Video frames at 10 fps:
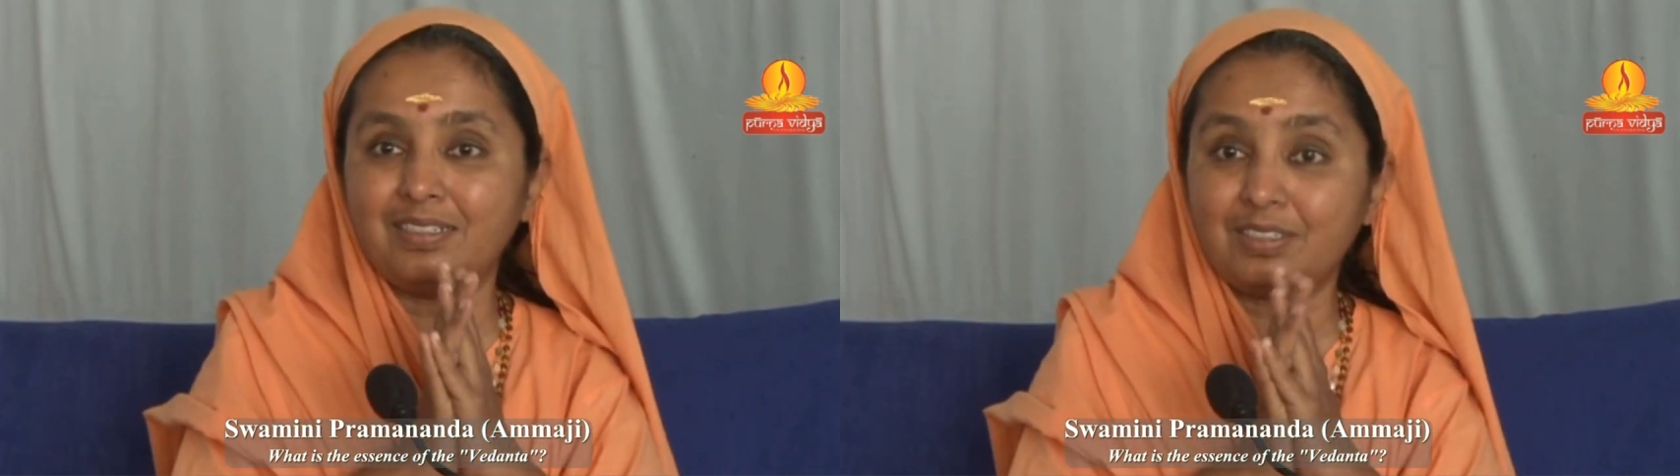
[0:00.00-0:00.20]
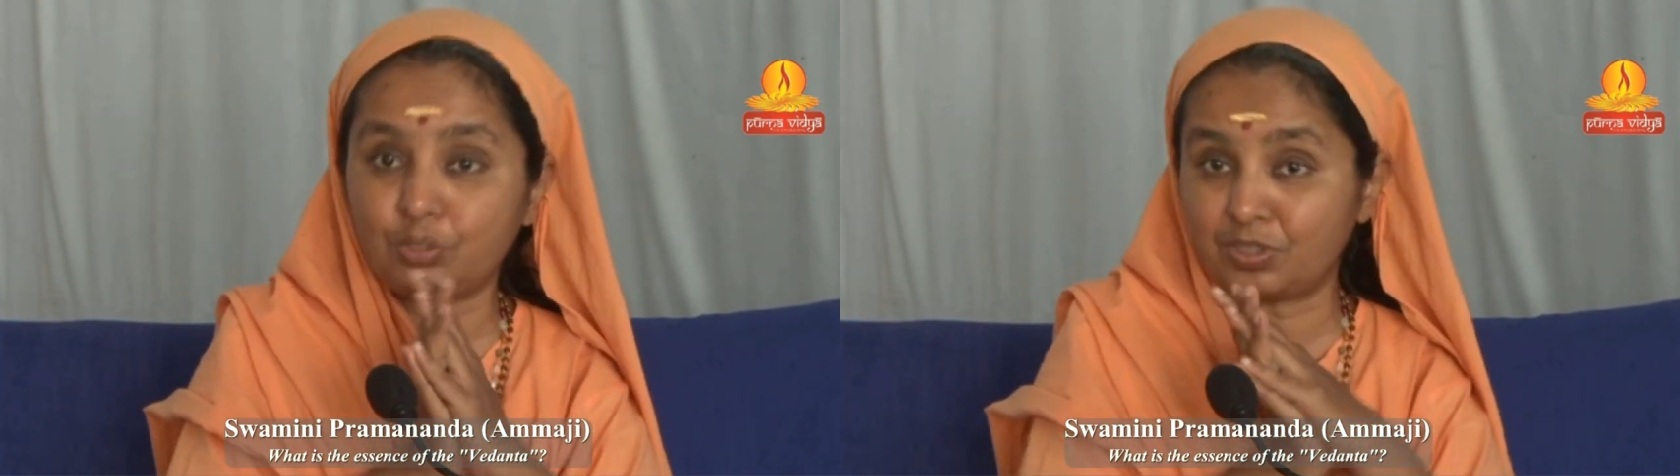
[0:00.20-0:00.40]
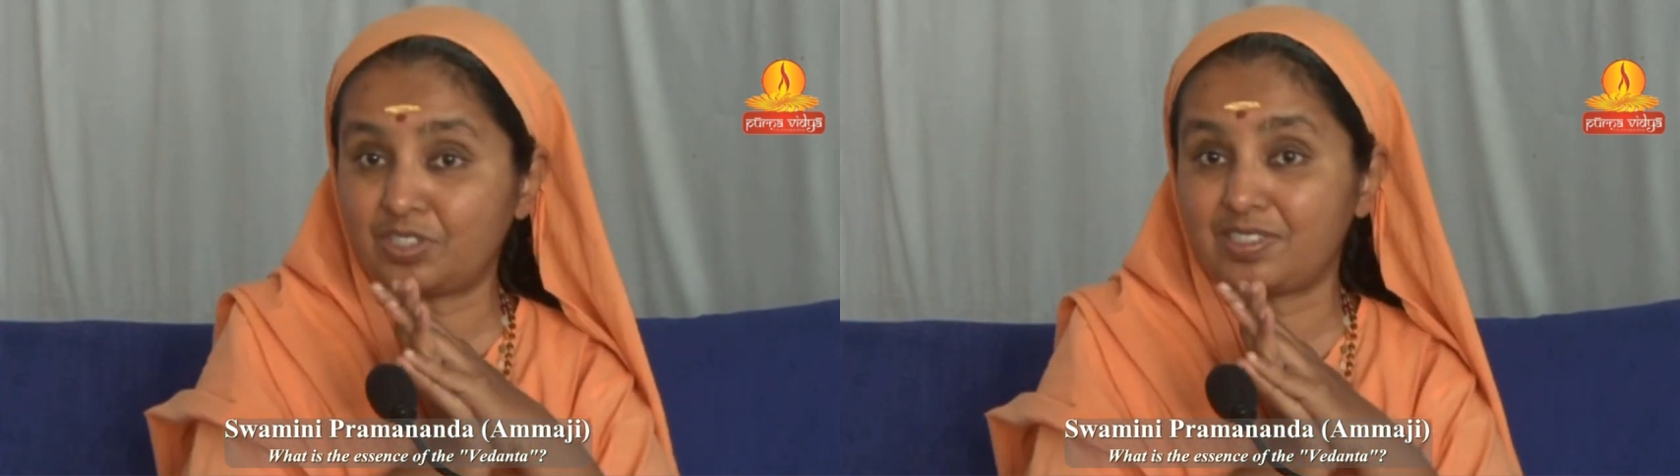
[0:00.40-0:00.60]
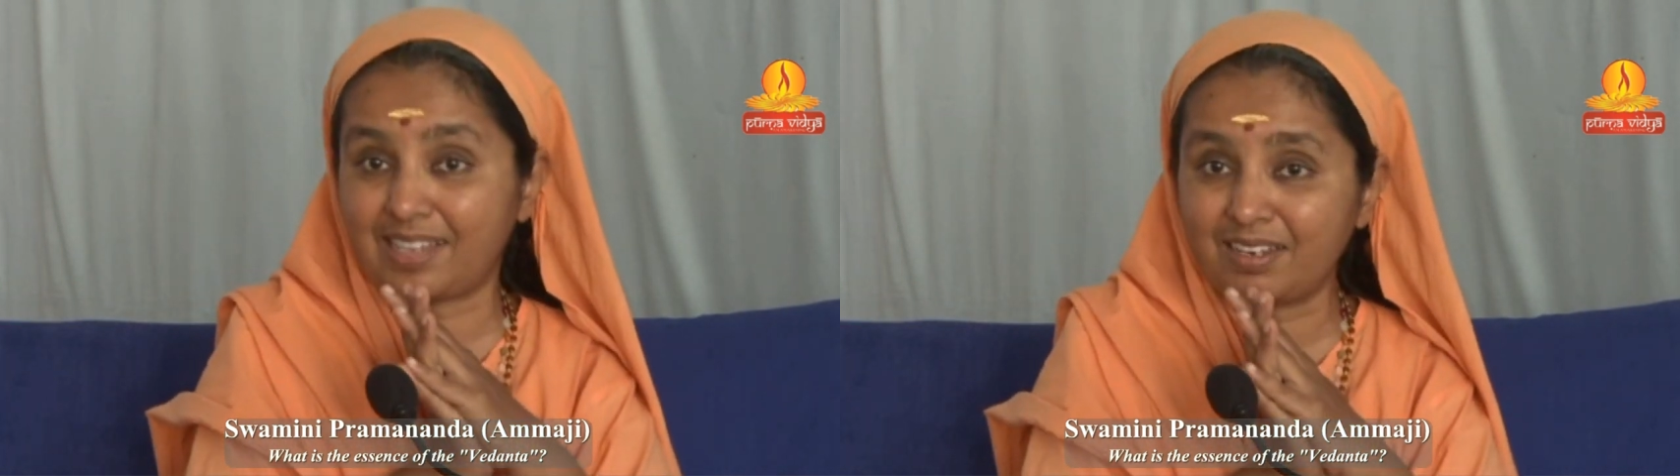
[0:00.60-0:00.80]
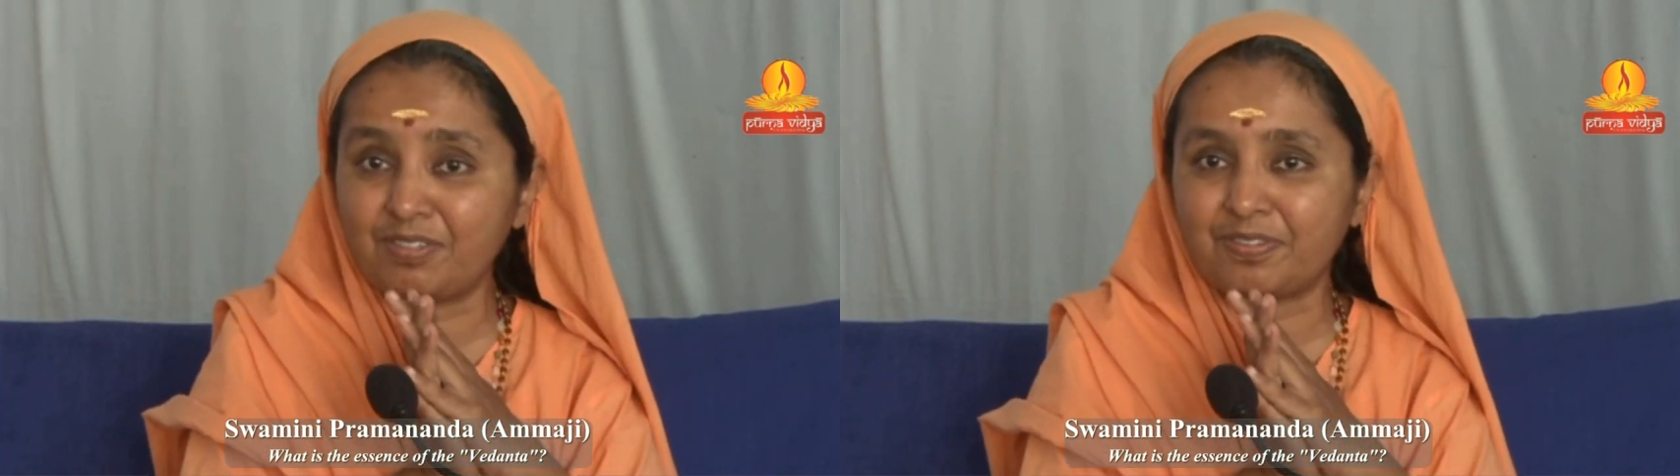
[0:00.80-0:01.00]
into
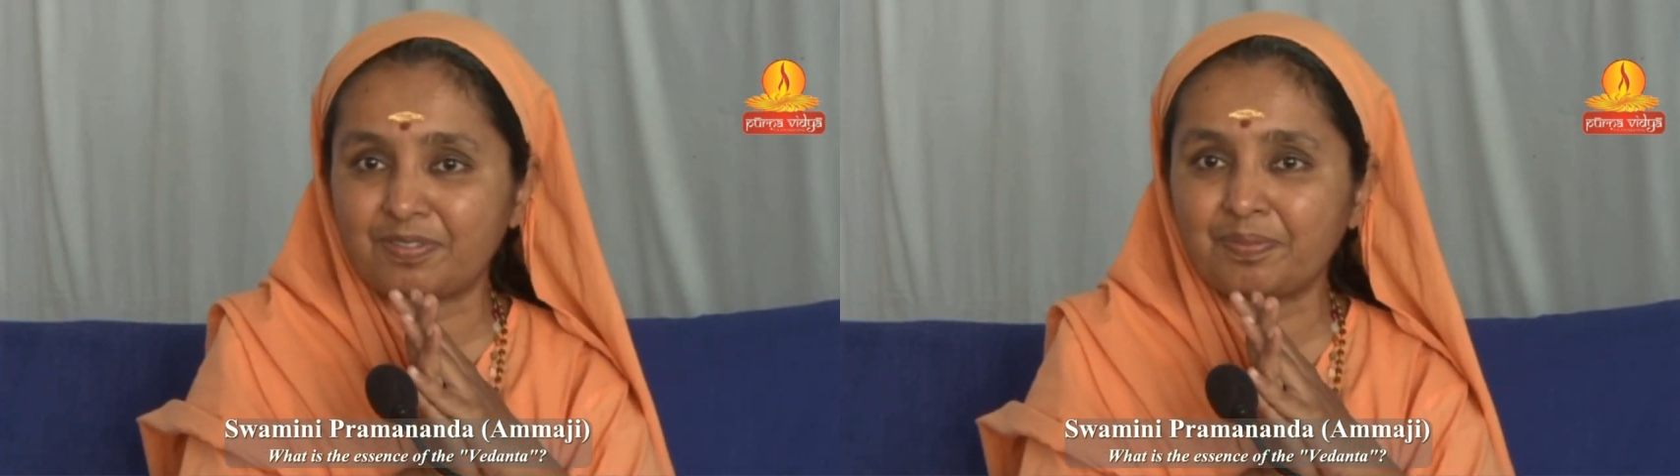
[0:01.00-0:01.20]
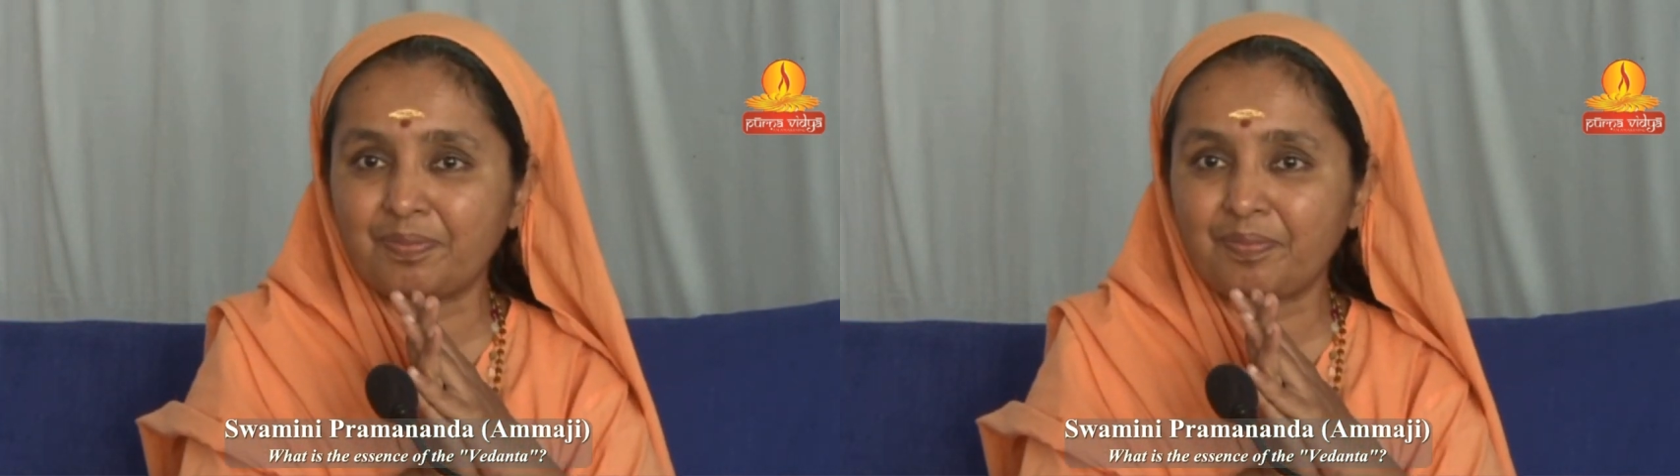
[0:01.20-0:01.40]
itself,